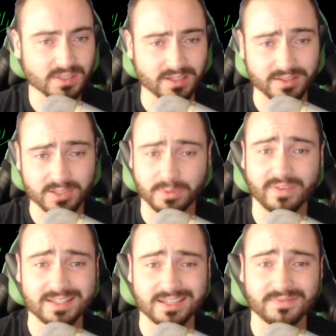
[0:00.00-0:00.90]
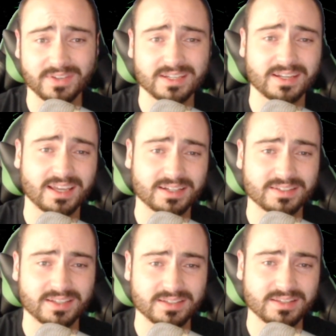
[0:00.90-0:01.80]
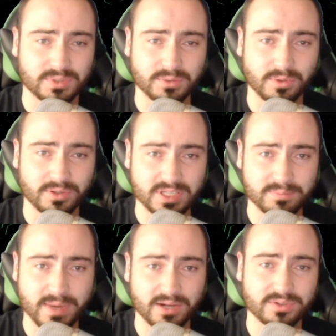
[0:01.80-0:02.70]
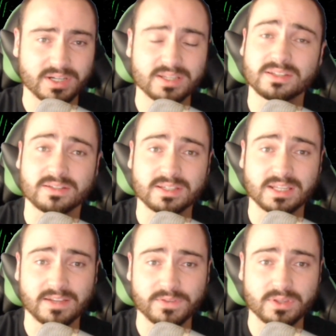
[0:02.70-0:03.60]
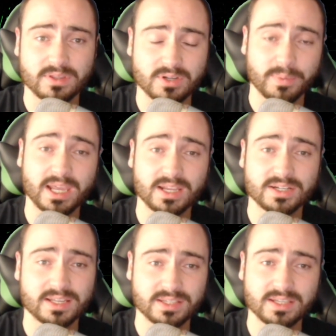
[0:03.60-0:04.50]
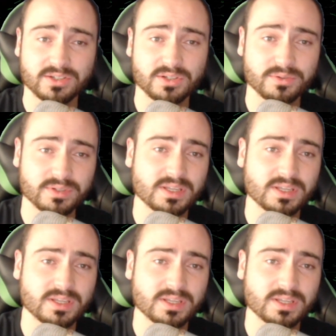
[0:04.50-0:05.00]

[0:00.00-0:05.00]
This provides convenient access to all these boundaries to see if your page has issues,